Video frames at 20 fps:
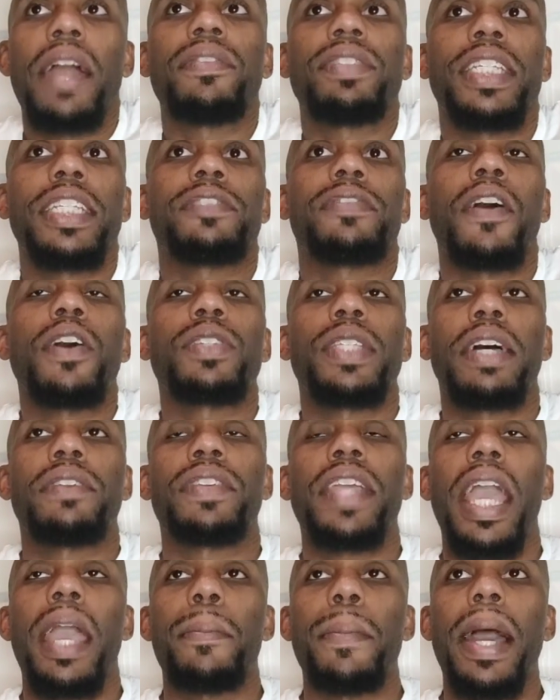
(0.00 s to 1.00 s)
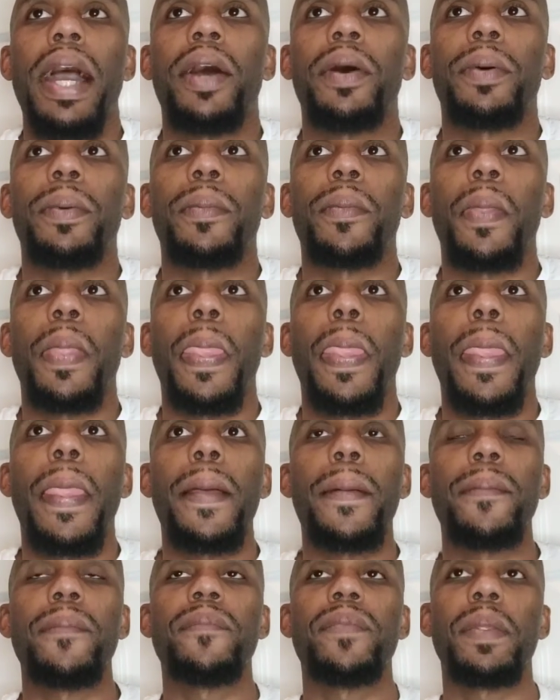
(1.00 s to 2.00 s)
since phones have came out,
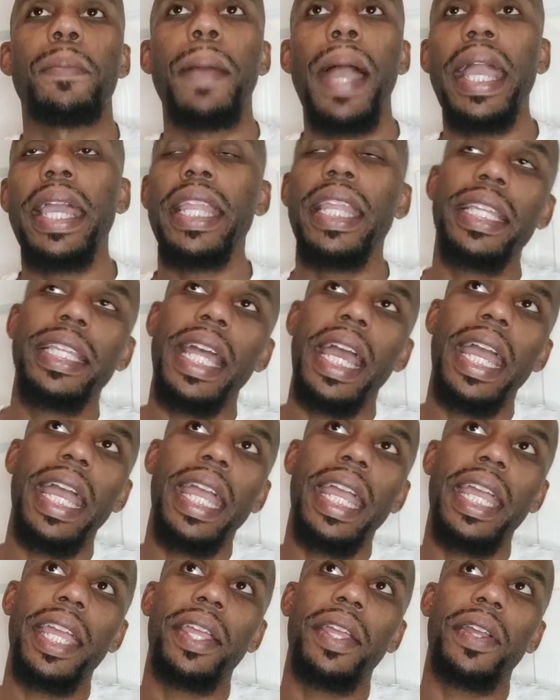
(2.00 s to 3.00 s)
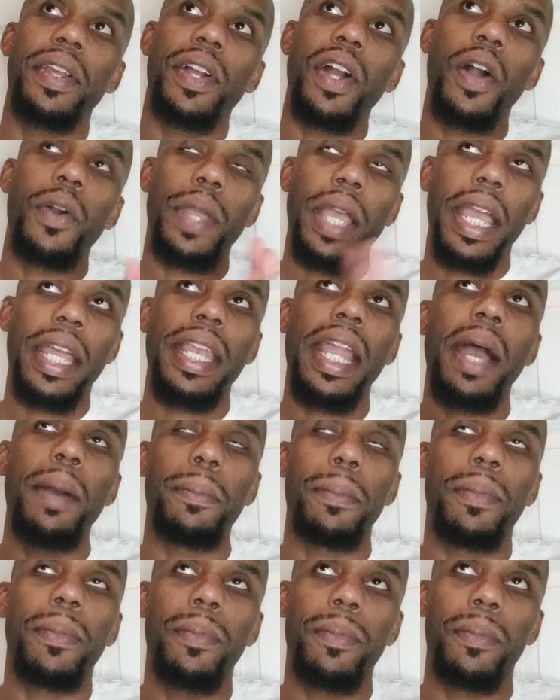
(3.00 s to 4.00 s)
back in the day, okay,
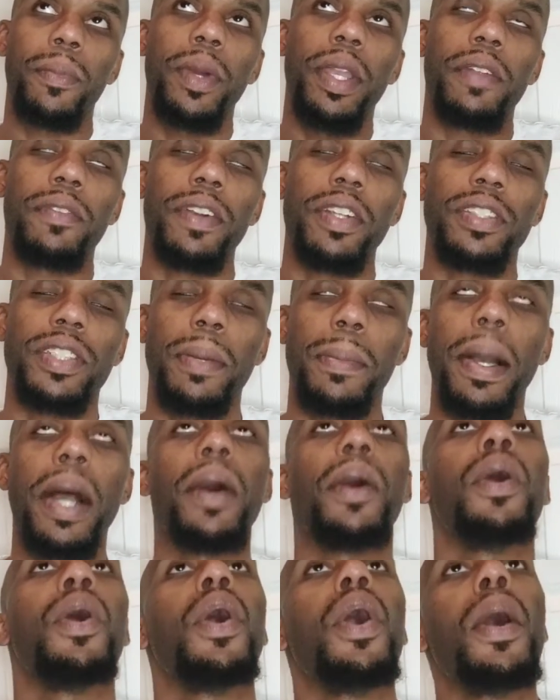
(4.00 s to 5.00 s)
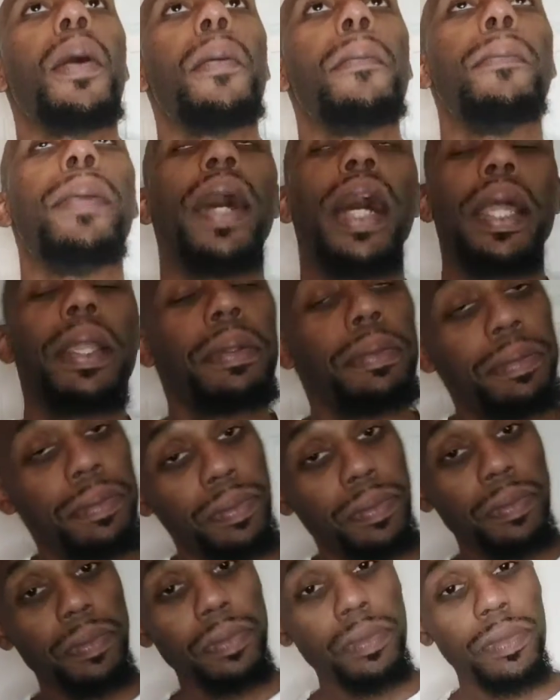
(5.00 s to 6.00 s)
not when it first come out, but
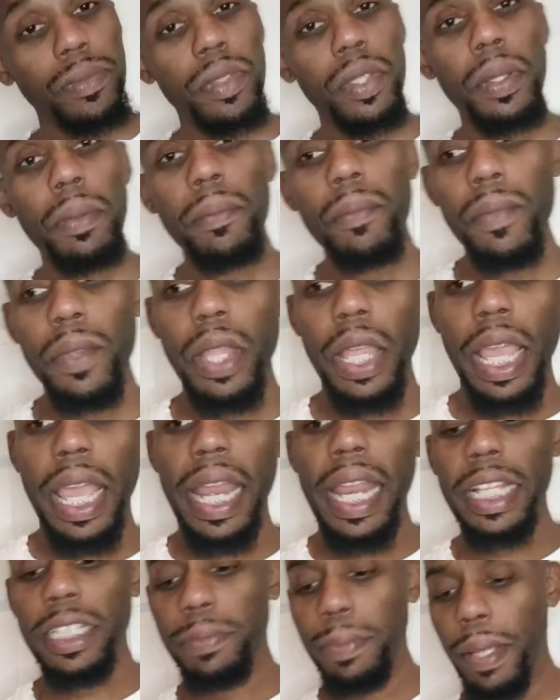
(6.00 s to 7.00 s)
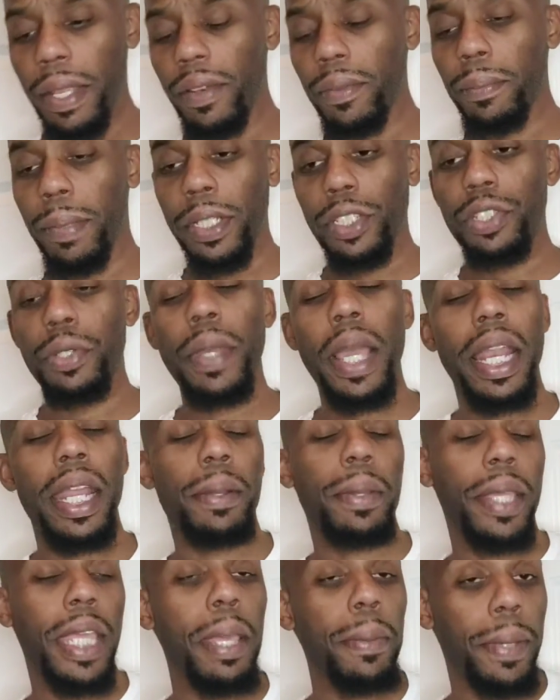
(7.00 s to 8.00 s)
it has been, but you gotta
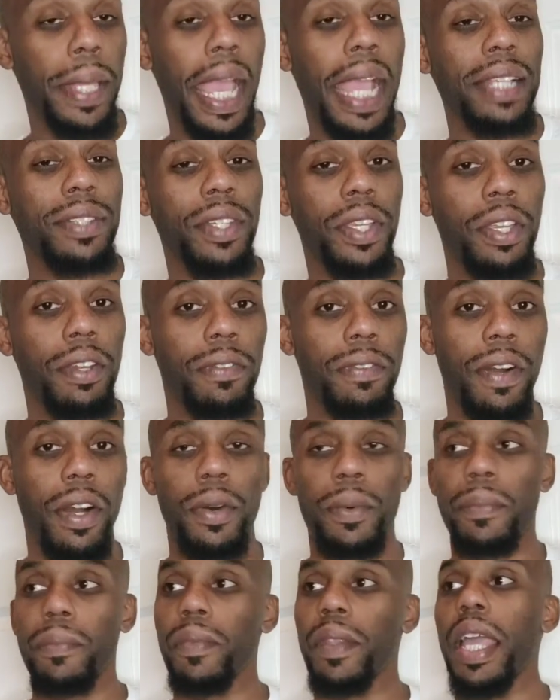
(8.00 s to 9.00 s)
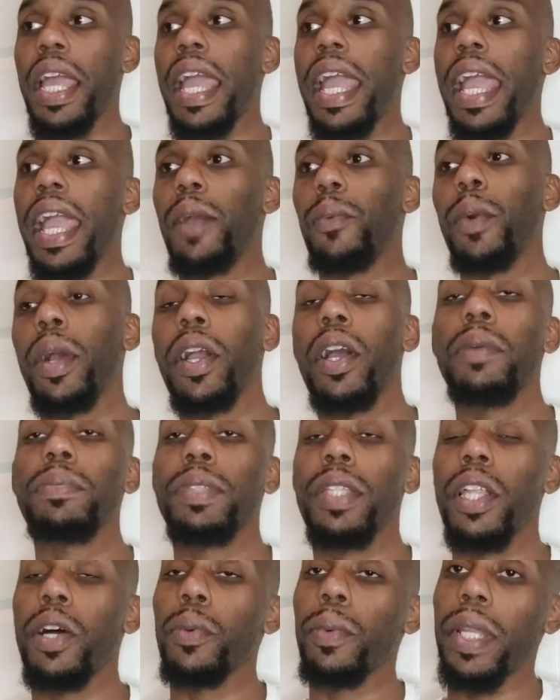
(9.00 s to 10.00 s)
keep a case on your phone. And what
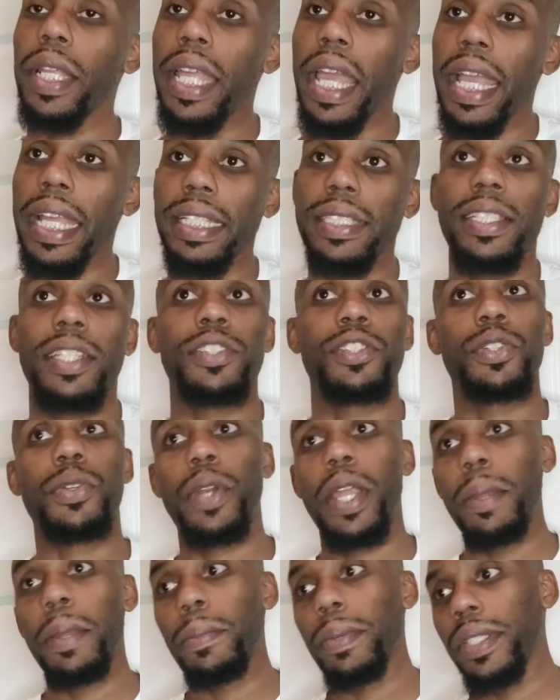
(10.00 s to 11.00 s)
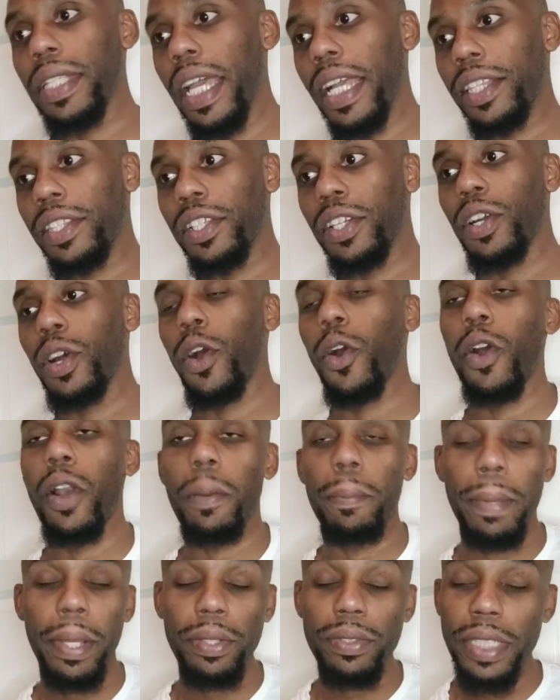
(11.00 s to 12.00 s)
comes along with a case? A screen protector or a
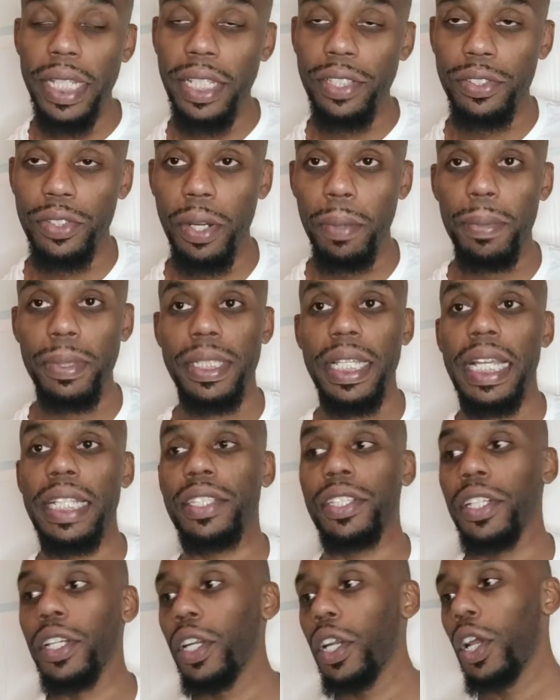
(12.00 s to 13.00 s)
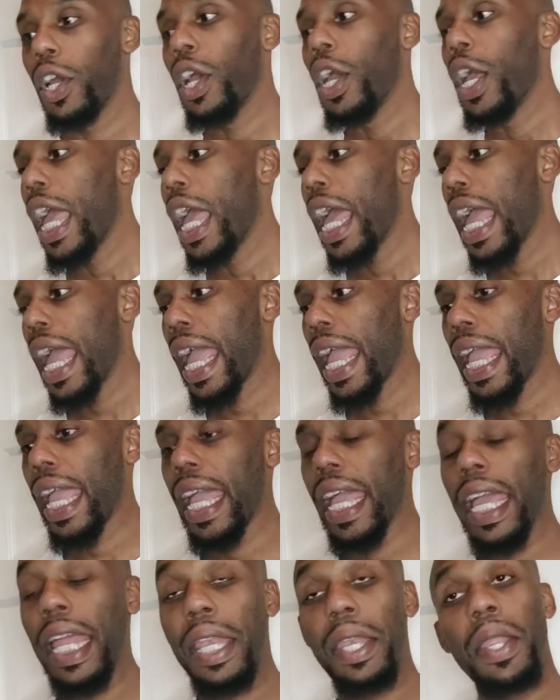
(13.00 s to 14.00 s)
built-in screen protector.
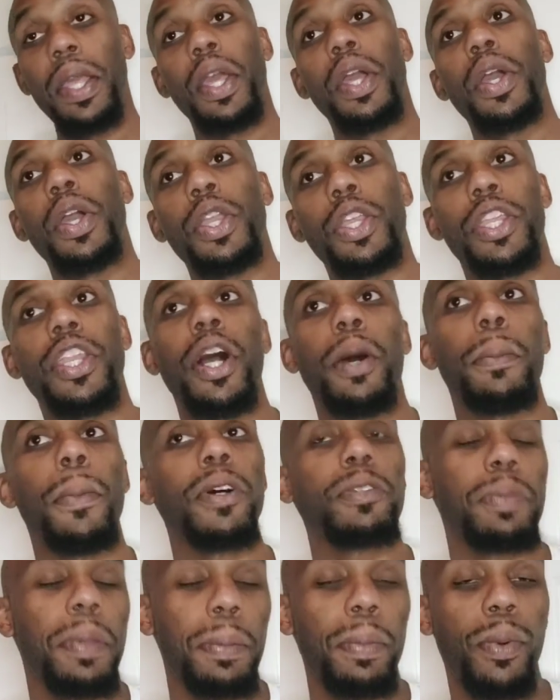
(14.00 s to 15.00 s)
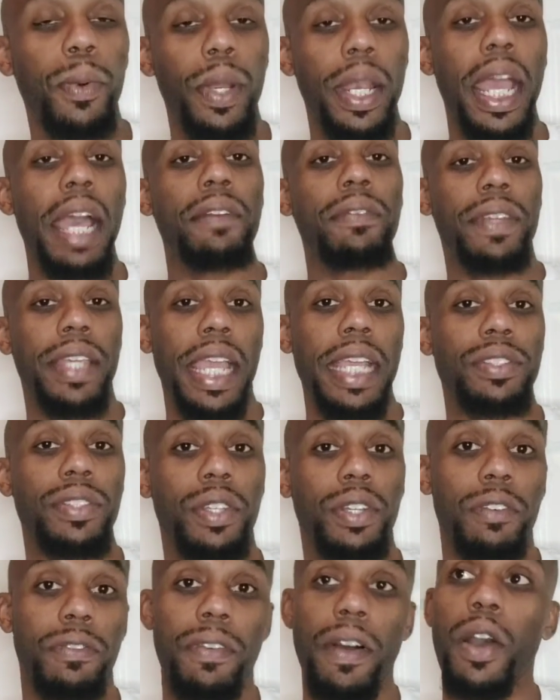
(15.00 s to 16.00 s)
And, most people want to have a case
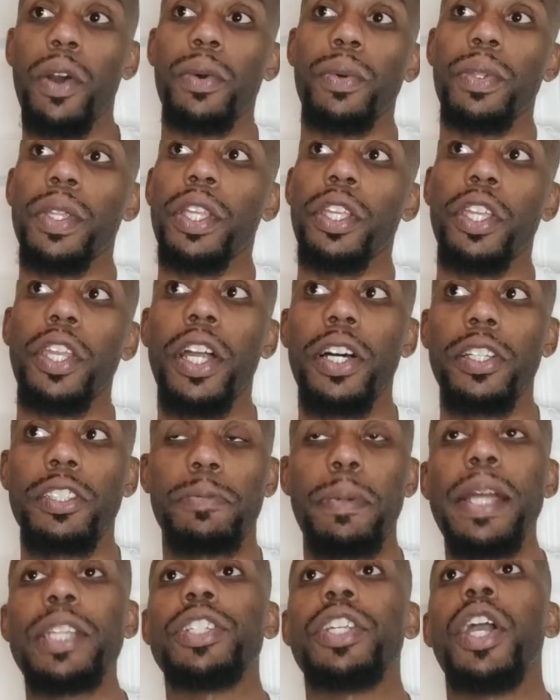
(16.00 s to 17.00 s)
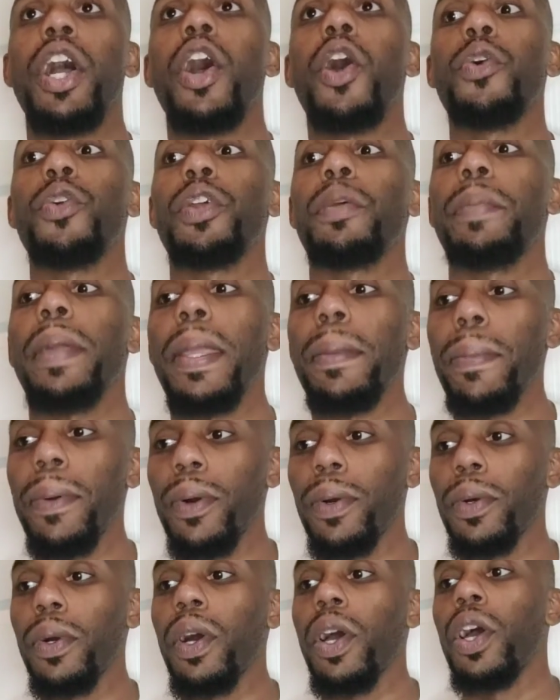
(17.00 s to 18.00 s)
on their phone, especially older
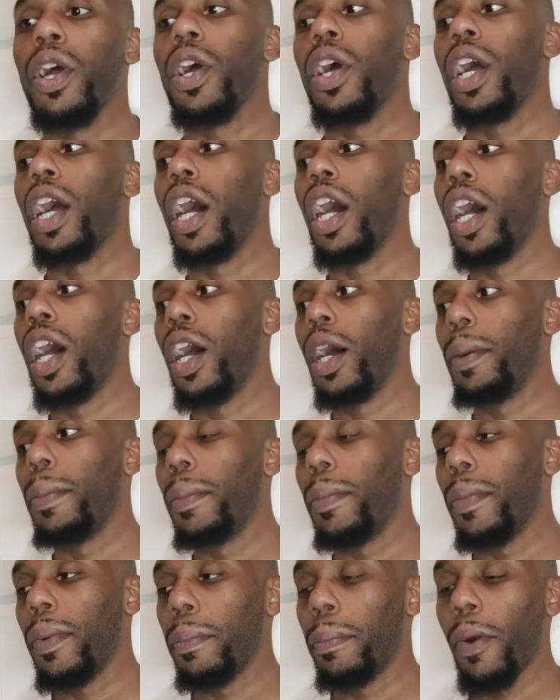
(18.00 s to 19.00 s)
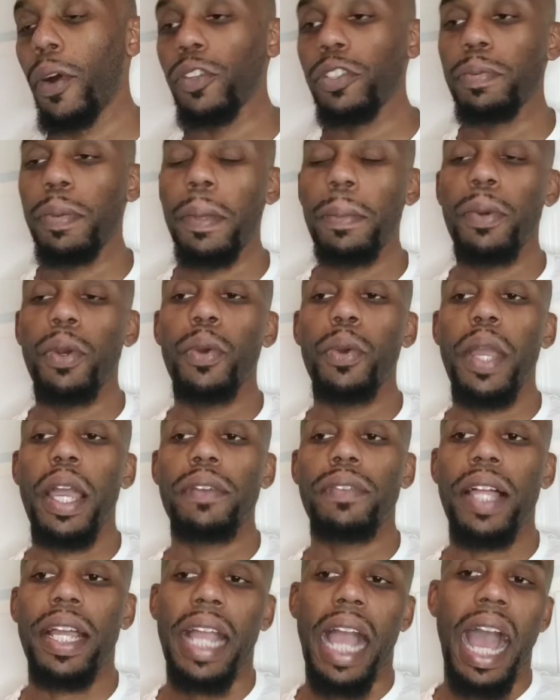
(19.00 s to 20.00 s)
people. Most people who
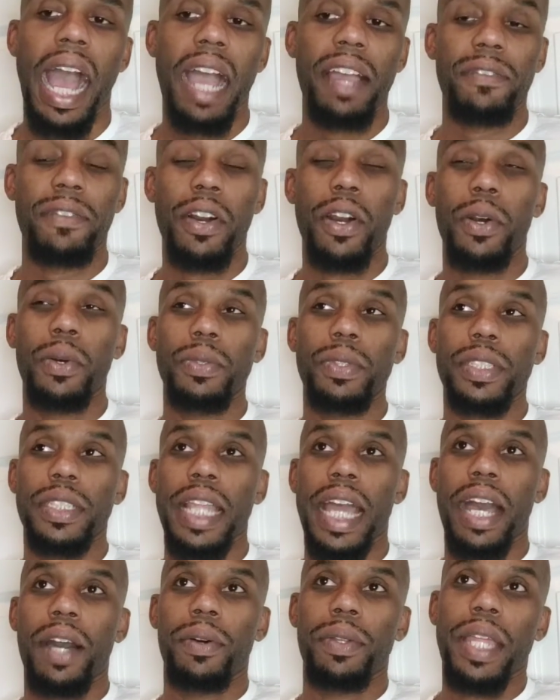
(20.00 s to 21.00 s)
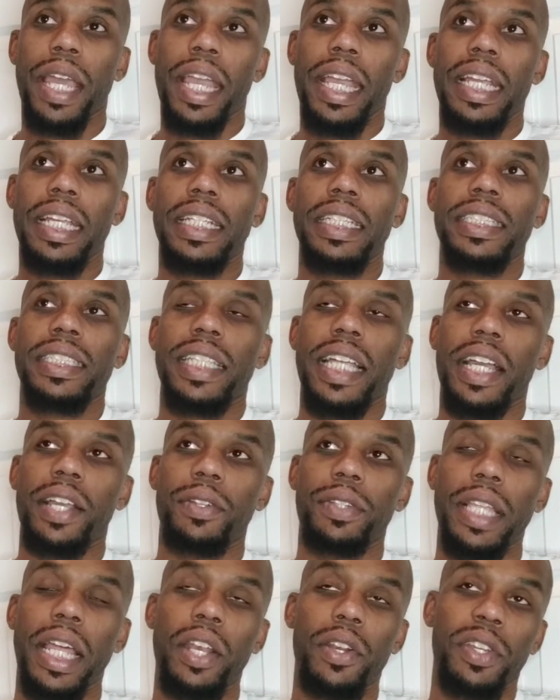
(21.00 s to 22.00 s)
have iPhones nowadays,
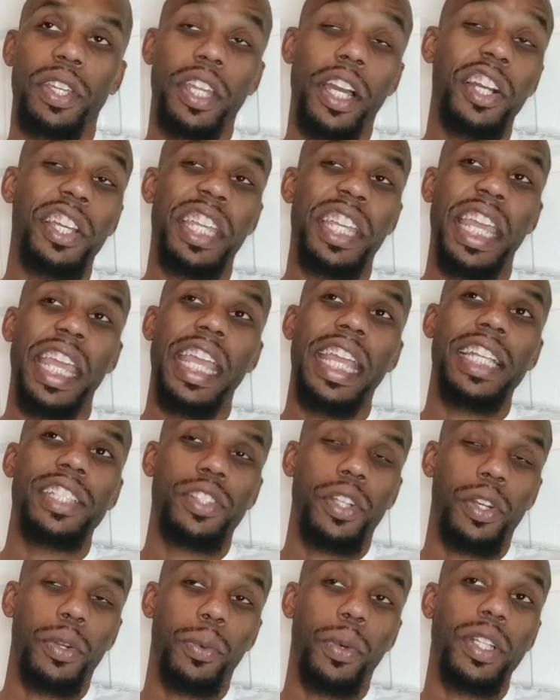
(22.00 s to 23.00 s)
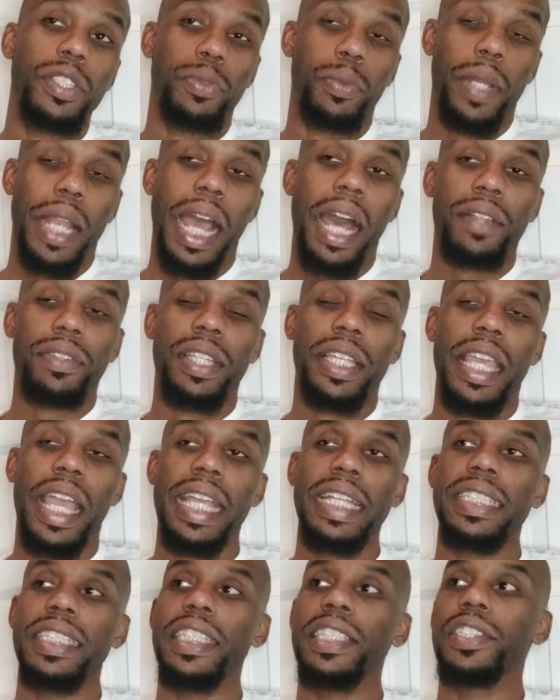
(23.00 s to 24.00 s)
that are young kids, are the ones without the
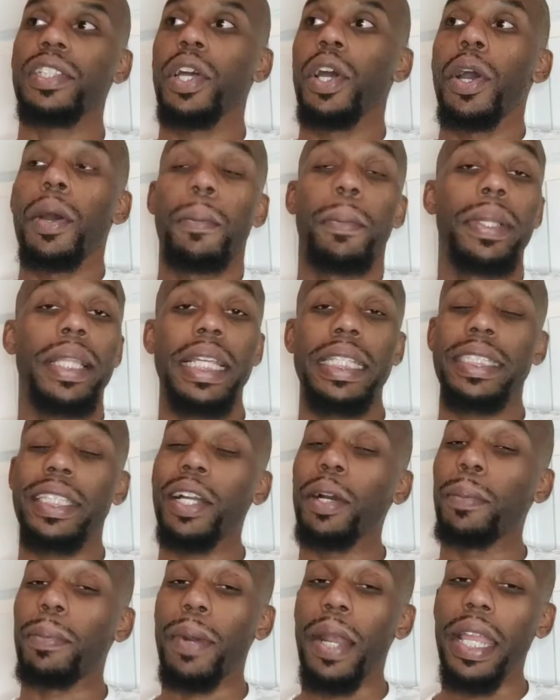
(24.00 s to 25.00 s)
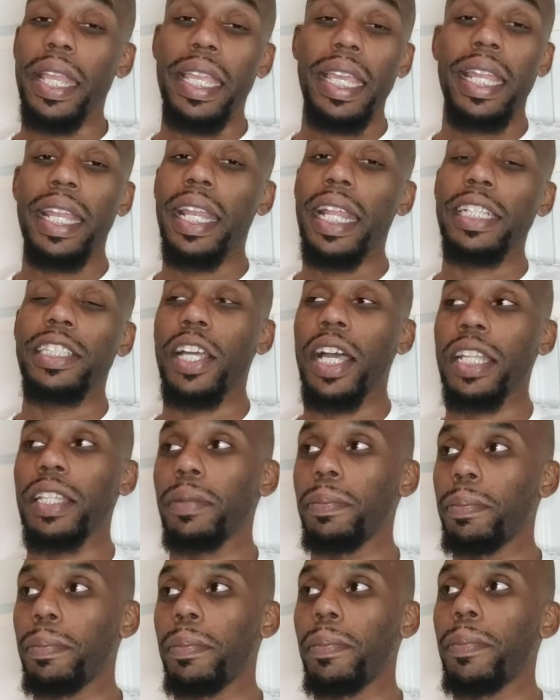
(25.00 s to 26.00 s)
cases, but they still break it and they still have
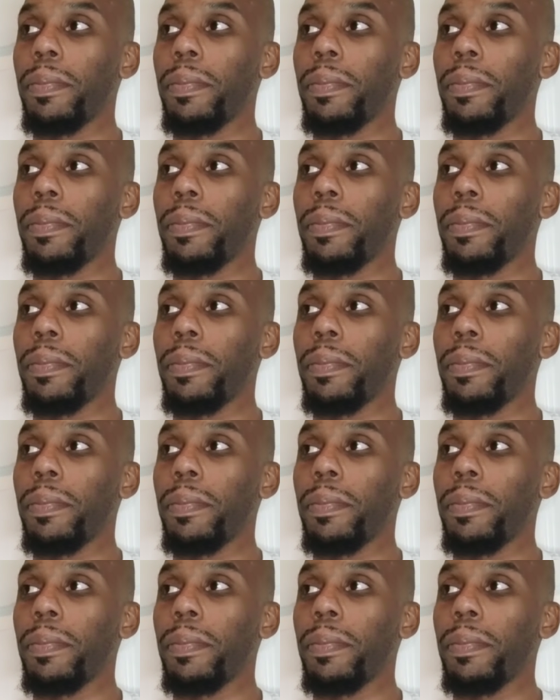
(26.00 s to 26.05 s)
to